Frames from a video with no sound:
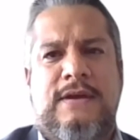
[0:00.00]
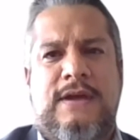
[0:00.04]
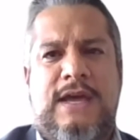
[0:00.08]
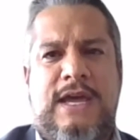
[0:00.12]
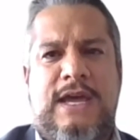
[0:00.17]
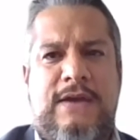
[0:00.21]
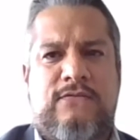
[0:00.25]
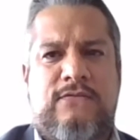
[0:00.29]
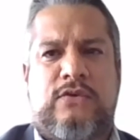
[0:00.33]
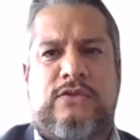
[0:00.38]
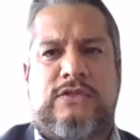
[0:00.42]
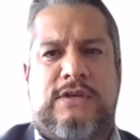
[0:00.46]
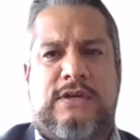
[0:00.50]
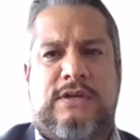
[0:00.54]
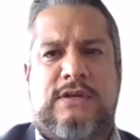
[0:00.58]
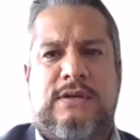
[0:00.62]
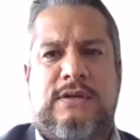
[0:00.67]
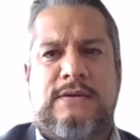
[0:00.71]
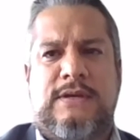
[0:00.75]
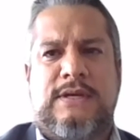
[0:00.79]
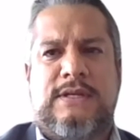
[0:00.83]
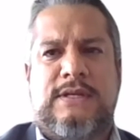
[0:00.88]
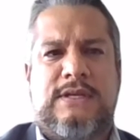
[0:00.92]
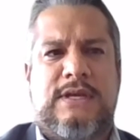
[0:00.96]
everything.
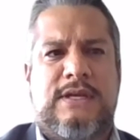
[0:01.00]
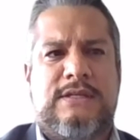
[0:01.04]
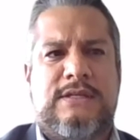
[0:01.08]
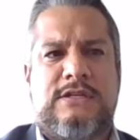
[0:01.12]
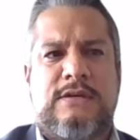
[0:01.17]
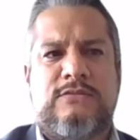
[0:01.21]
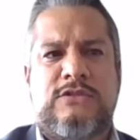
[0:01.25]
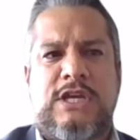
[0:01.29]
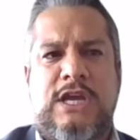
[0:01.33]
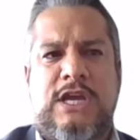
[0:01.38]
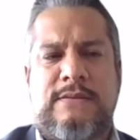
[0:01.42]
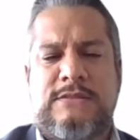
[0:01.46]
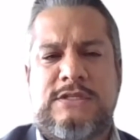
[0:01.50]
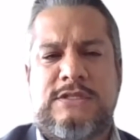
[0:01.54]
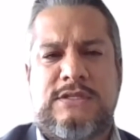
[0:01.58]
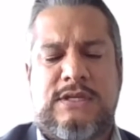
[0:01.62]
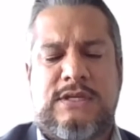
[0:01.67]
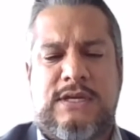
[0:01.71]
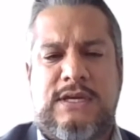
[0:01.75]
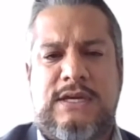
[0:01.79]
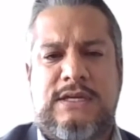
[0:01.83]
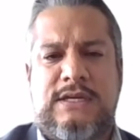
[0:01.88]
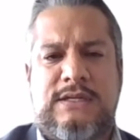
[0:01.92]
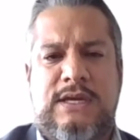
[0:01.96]
And
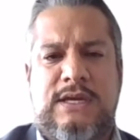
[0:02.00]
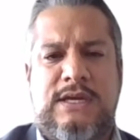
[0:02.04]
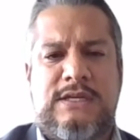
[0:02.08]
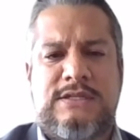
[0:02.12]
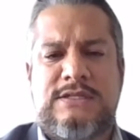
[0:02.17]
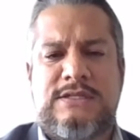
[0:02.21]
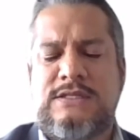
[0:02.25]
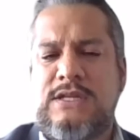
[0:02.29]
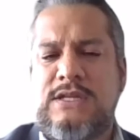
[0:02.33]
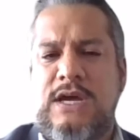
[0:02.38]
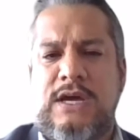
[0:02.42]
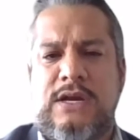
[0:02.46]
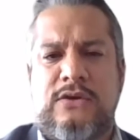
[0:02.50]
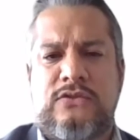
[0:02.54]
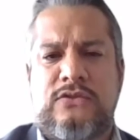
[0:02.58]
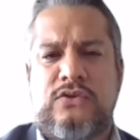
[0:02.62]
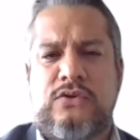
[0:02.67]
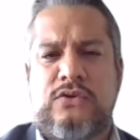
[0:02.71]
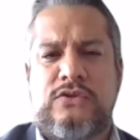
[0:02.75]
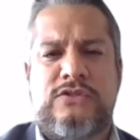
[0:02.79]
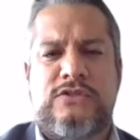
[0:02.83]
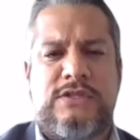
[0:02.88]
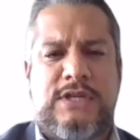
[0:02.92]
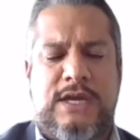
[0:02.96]
sometimes it is not
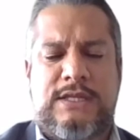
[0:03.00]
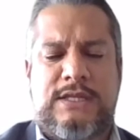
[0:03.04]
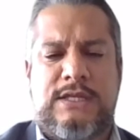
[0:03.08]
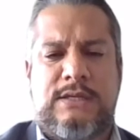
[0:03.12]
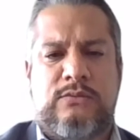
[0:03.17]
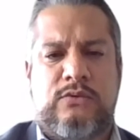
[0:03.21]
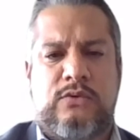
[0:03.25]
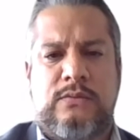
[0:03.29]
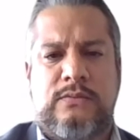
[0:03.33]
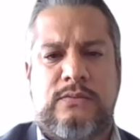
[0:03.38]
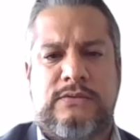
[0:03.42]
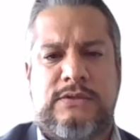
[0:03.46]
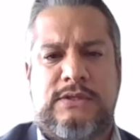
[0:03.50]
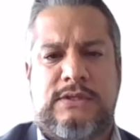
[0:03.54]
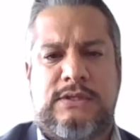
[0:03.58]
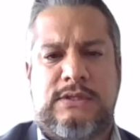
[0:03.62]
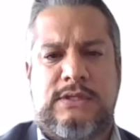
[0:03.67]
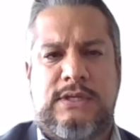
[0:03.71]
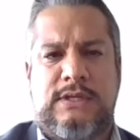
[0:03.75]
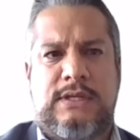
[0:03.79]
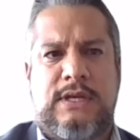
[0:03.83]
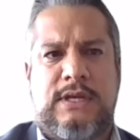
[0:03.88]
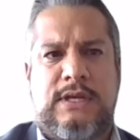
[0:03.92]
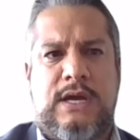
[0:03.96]
understandable
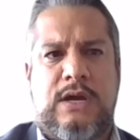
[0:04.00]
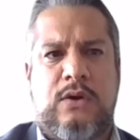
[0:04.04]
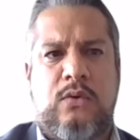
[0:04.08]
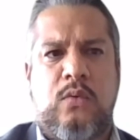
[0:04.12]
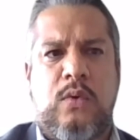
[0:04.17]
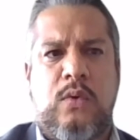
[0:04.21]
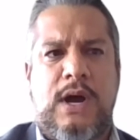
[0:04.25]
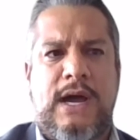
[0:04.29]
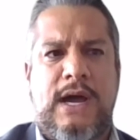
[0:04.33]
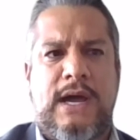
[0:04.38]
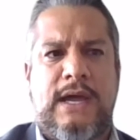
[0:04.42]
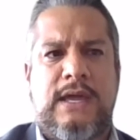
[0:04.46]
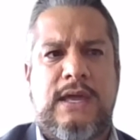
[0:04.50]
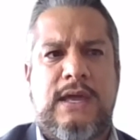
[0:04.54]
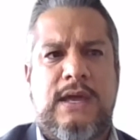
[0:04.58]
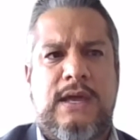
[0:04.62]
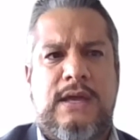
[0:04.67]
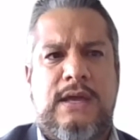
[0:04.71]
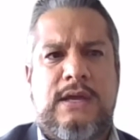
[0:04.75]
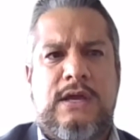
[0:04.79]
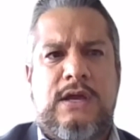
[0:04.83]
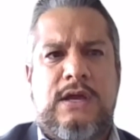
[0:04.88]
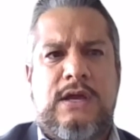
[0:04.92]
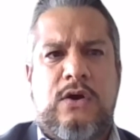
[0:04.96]
that why
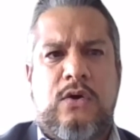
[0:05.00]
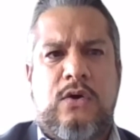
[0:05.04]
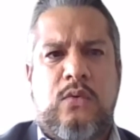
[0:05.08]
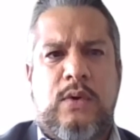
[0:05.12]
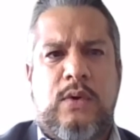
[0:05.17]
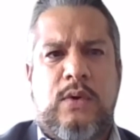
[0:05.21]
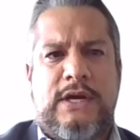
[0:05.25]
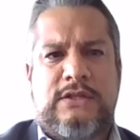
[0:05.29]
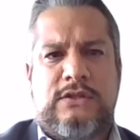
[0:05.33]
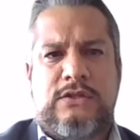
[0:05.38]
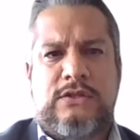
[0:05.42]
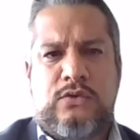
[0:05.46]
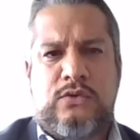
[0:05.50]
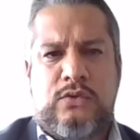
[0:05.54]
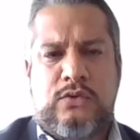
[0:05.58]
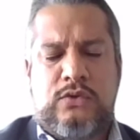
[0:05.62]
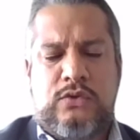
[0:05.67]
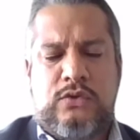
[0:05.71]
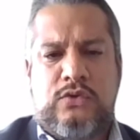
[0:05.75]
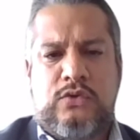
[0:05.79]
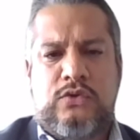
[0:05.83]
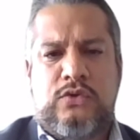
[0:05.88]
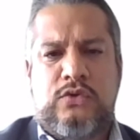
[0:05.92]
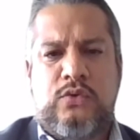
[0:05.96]

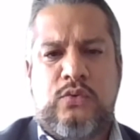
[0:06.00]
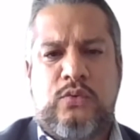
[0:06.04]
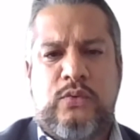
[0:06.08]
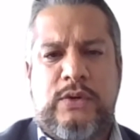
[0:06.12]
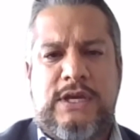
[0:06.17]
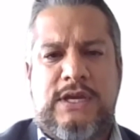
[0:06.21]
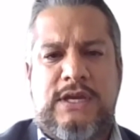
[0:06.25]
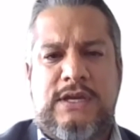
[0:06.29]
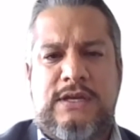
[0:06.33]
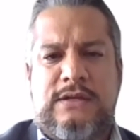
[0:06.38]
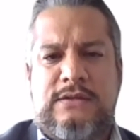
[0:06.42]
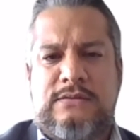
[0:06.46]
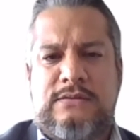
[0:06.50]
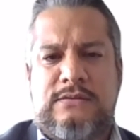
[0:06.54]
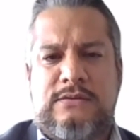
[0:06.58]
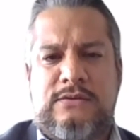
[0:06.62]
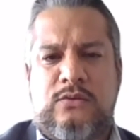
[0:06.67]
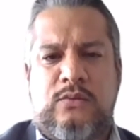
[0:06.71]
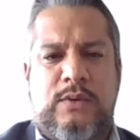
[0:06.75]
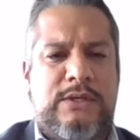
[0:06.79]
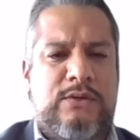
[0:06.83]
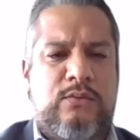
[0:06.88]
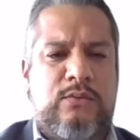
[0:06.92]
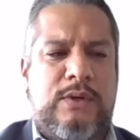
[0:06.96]

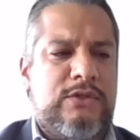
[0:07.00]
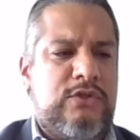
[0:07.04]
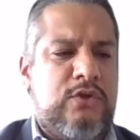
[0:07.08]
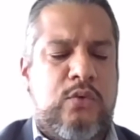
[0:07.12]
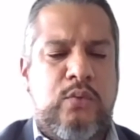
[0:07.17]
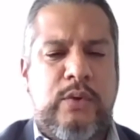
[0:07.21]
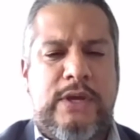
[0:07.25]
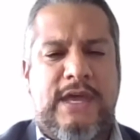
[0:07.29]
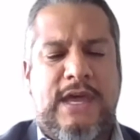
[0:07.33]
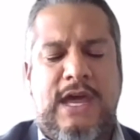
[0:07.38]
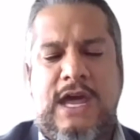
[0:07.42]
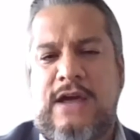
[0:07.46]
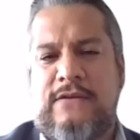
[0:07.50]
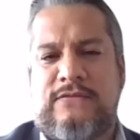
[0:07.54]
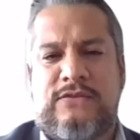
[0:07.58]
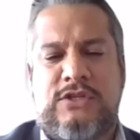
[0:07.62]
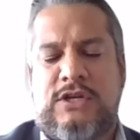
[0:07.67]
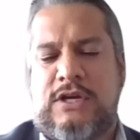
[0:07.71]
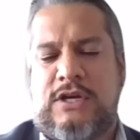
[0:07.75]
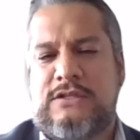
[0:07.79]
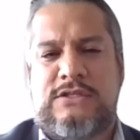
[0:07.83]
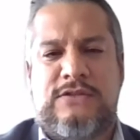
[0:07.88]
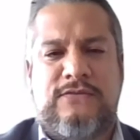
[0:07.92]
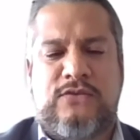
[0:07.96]
don't we have
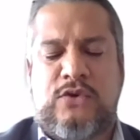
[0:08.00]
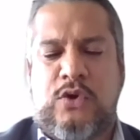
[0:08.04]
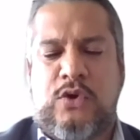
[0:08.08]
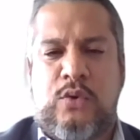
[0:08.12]
tons of